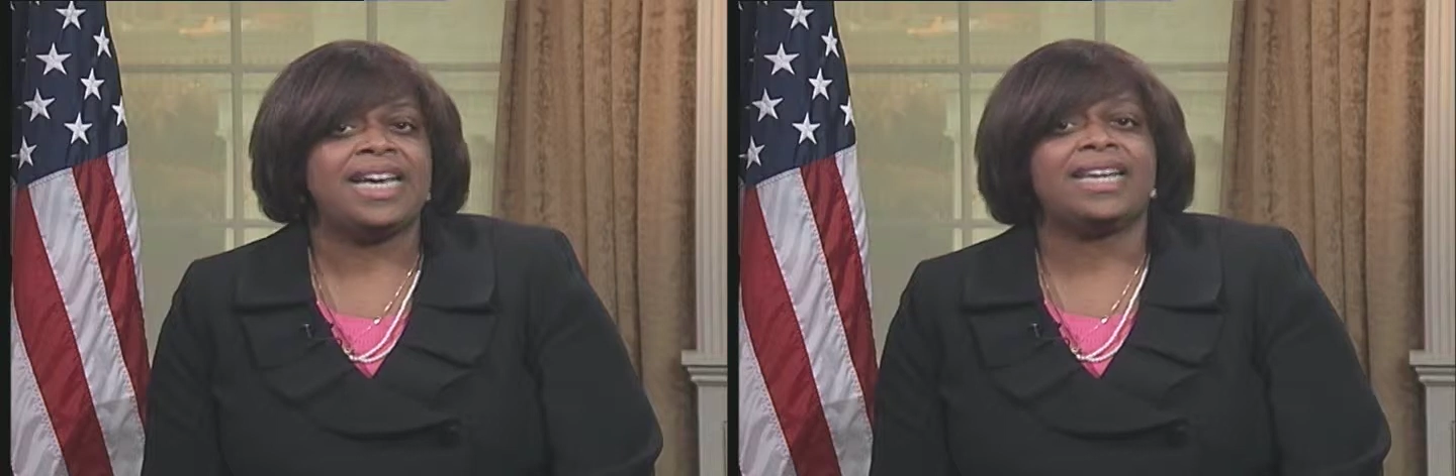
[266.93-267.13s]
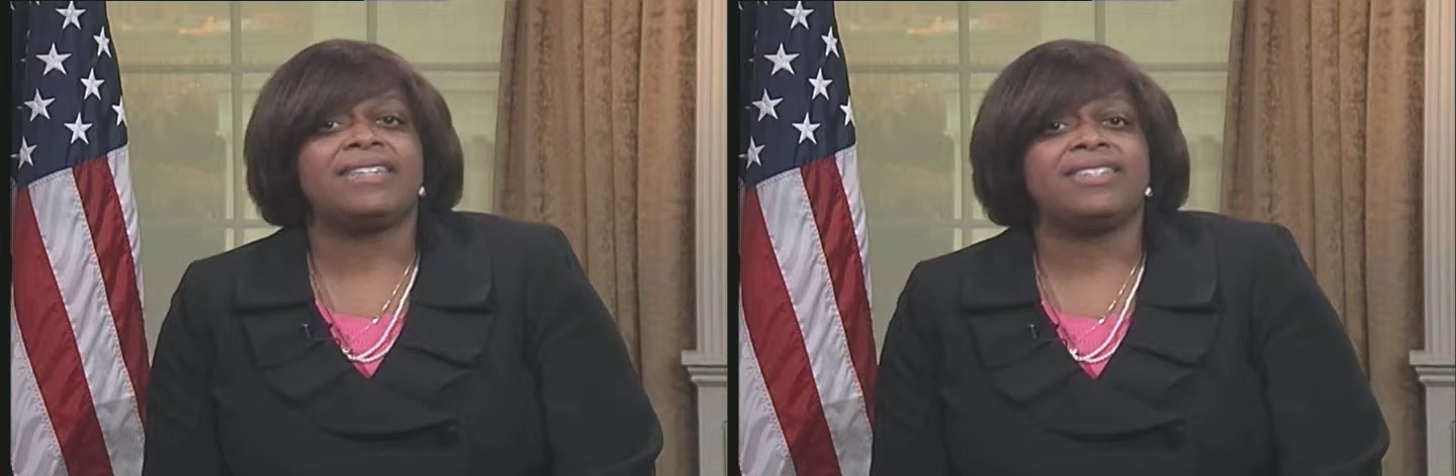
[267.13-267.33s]

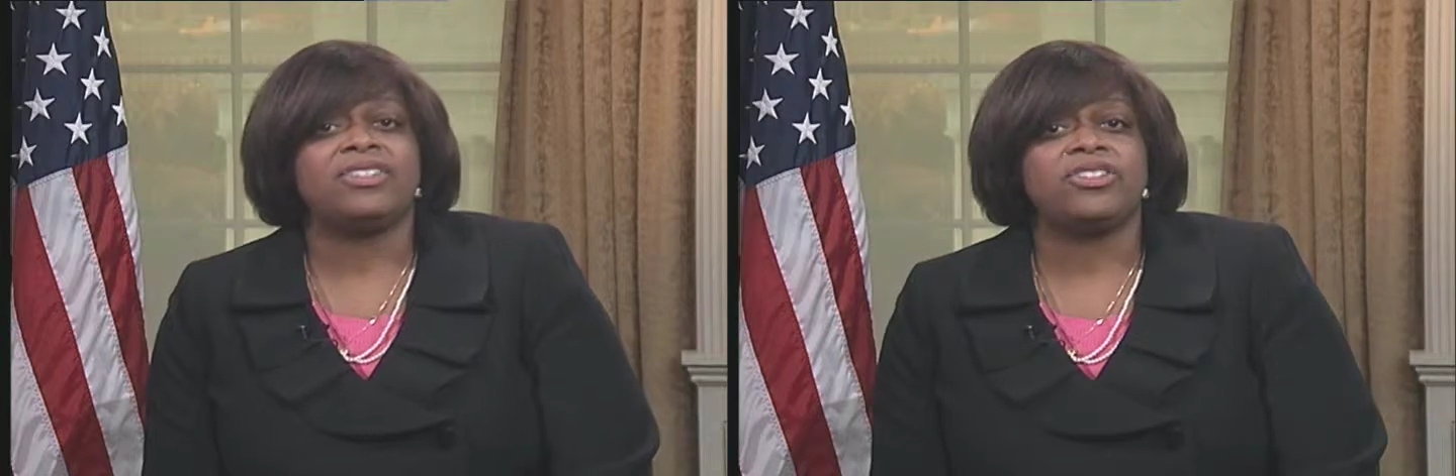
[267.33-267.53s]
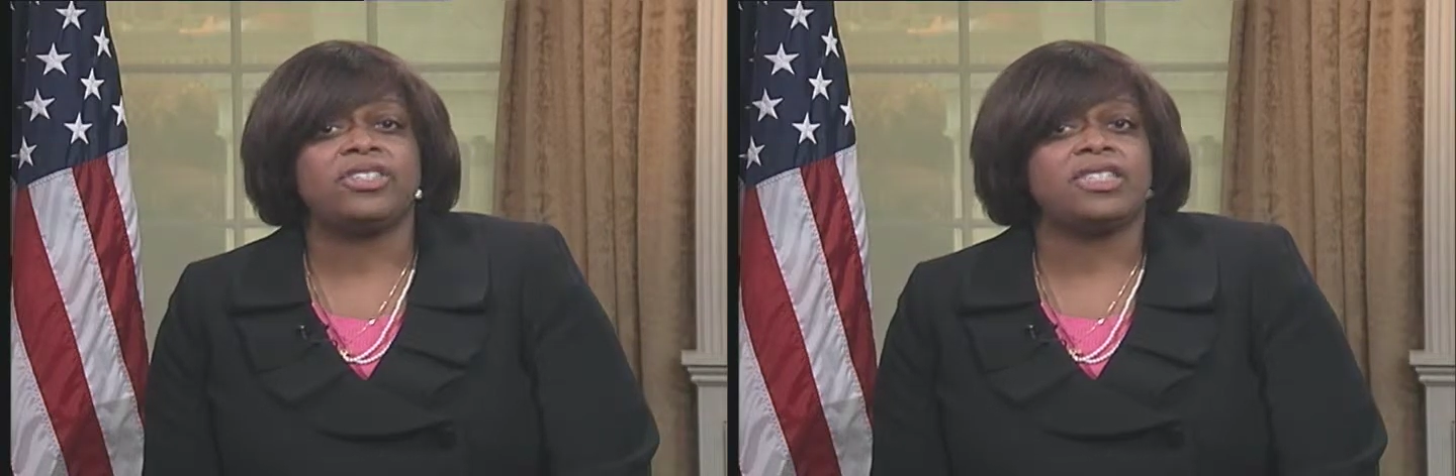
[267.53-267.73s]
In
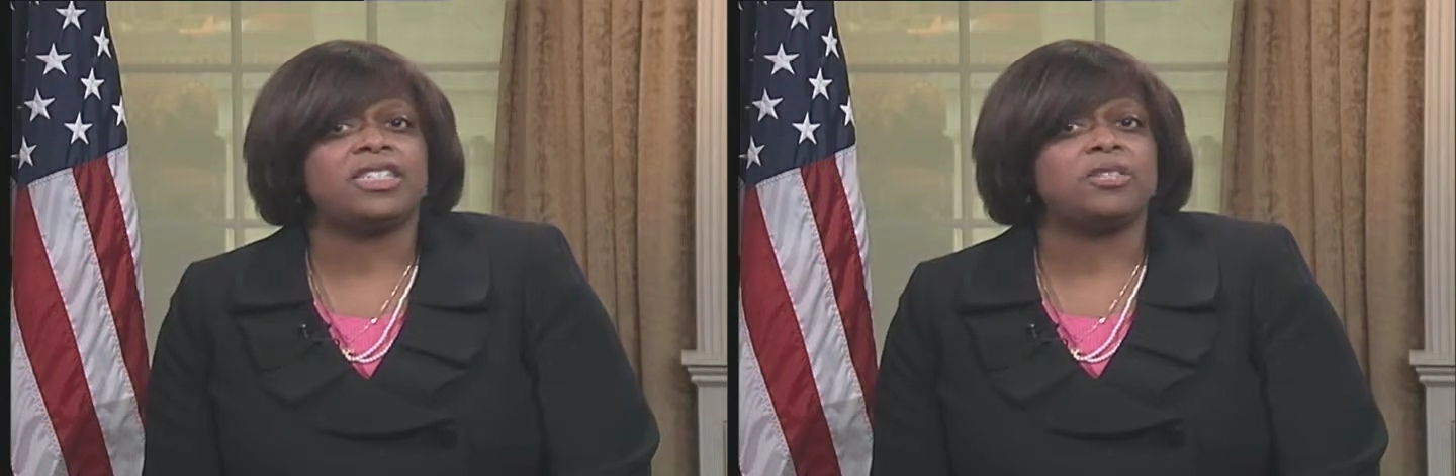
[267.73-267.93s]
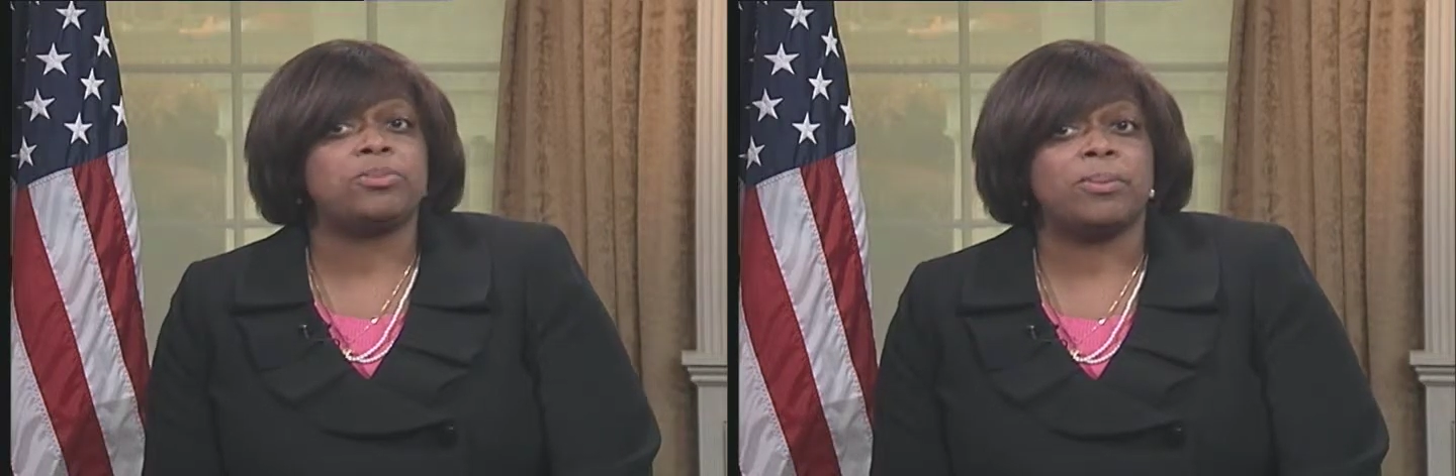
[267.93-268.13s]
addition to the
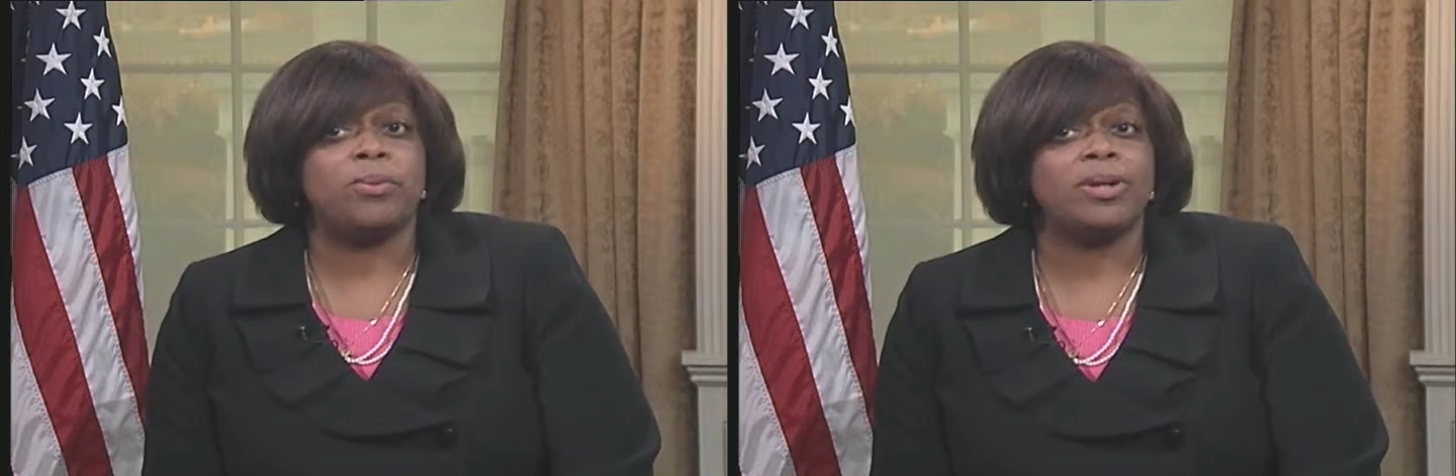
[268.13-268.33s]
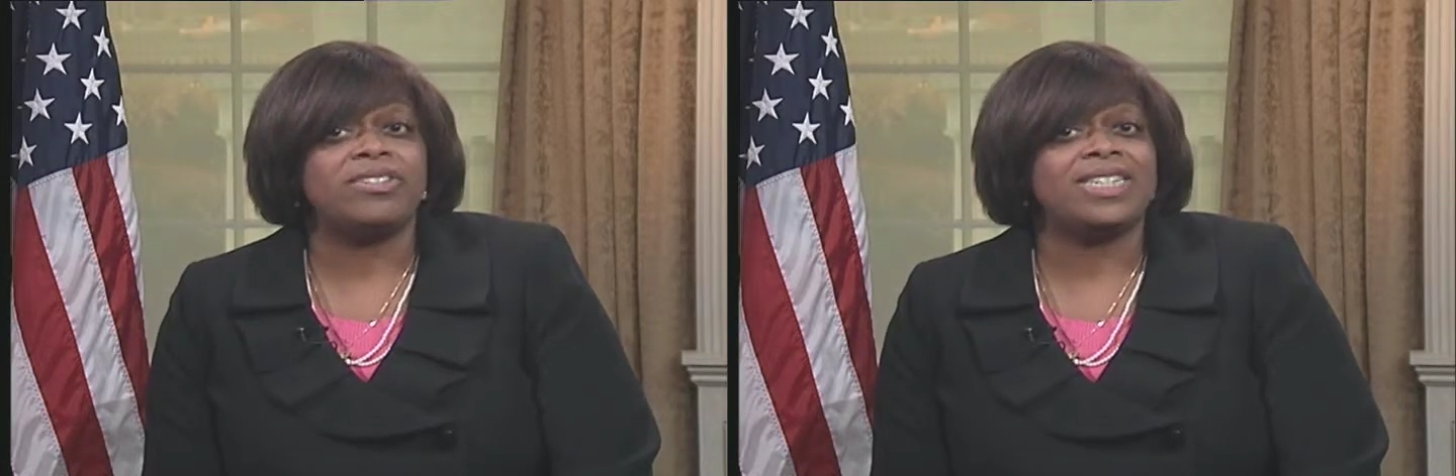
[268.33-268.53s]

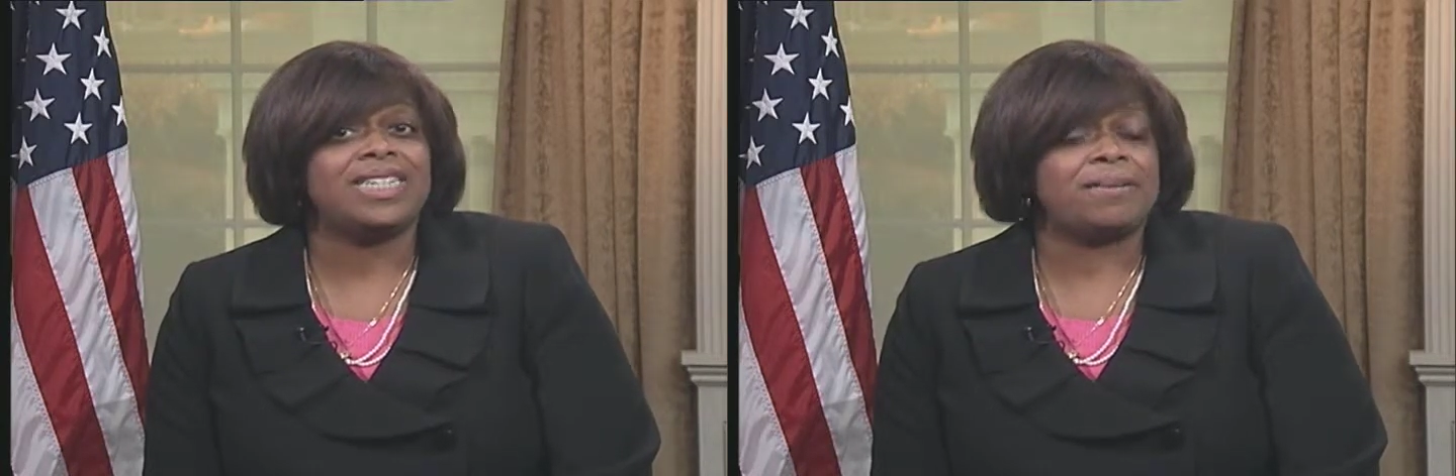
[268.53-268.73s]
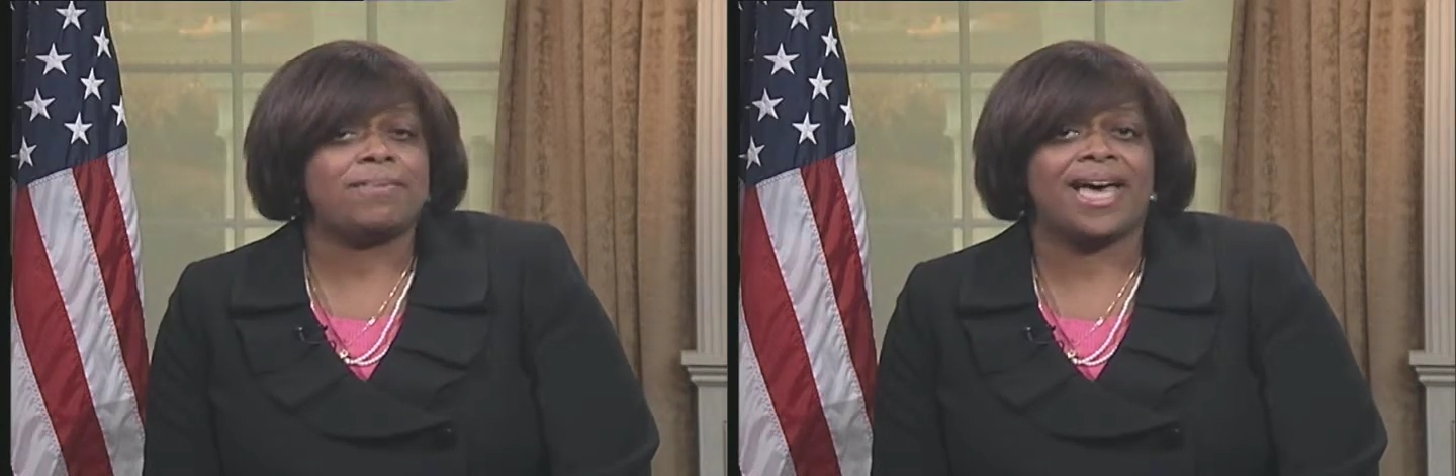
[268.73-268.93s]
disproportionate
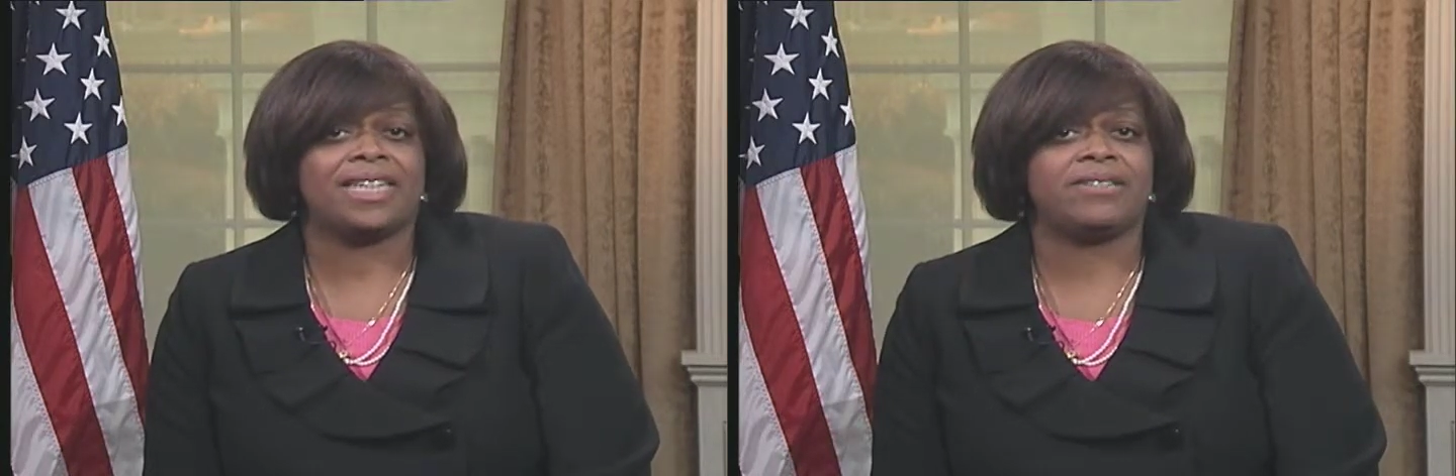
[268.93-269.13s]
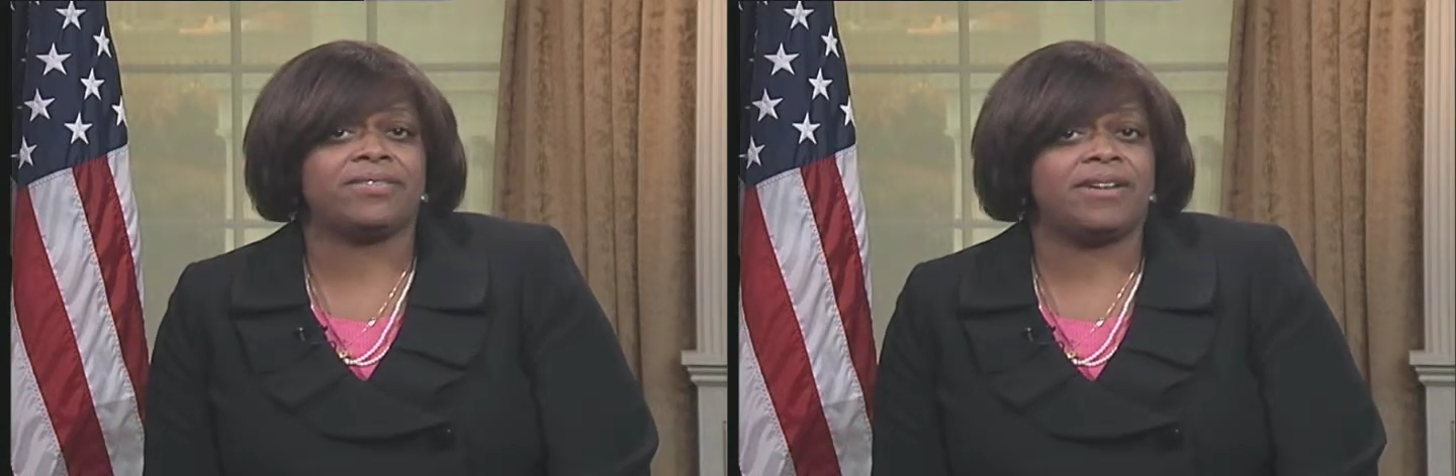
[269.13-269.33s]

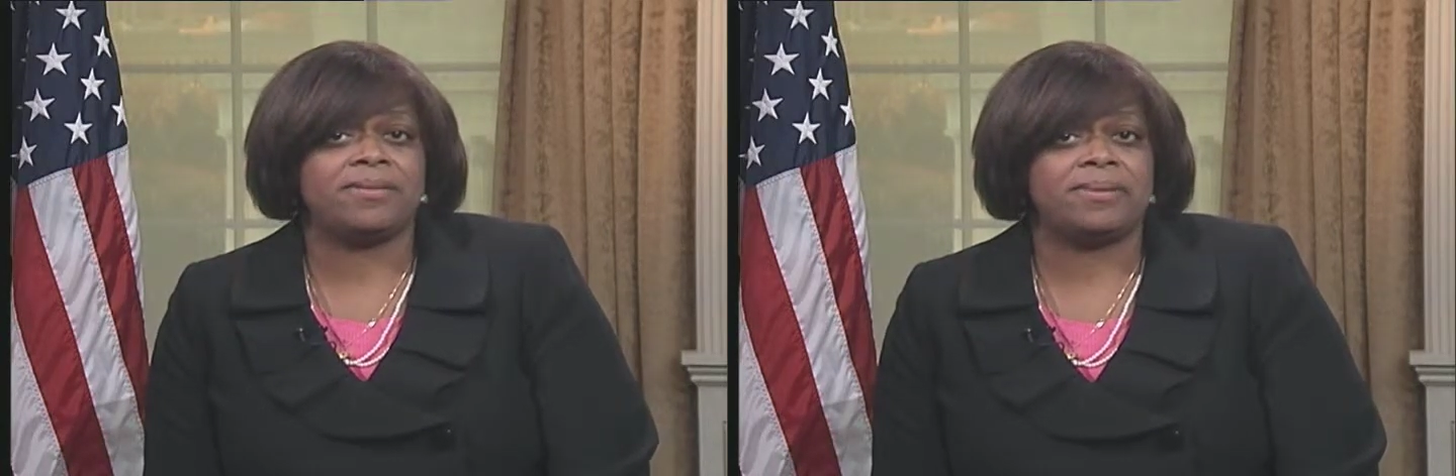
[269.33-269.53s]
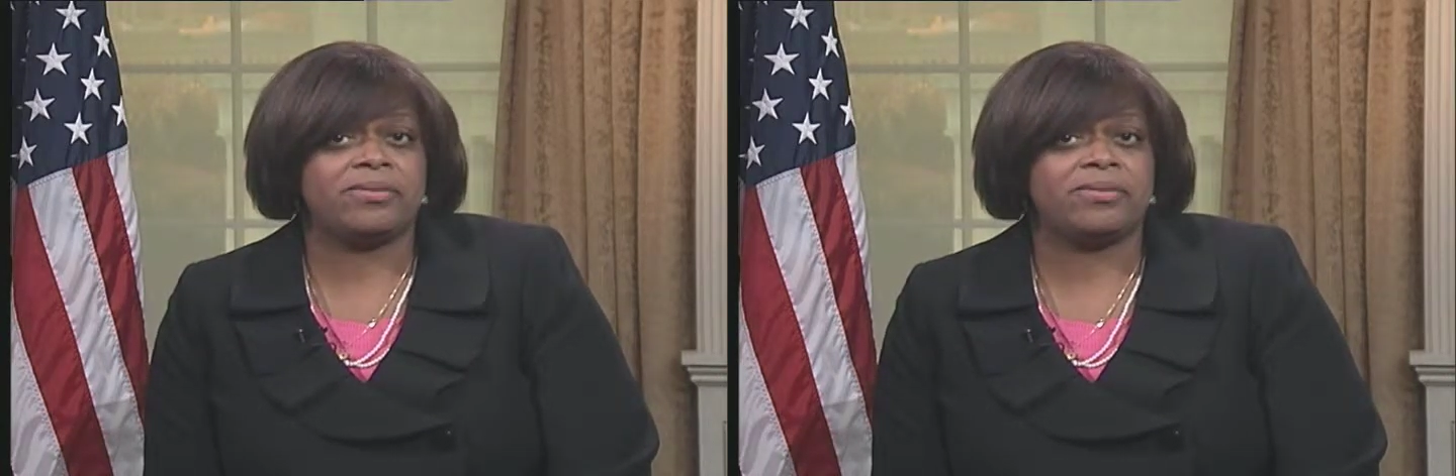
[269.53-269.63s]
impact of government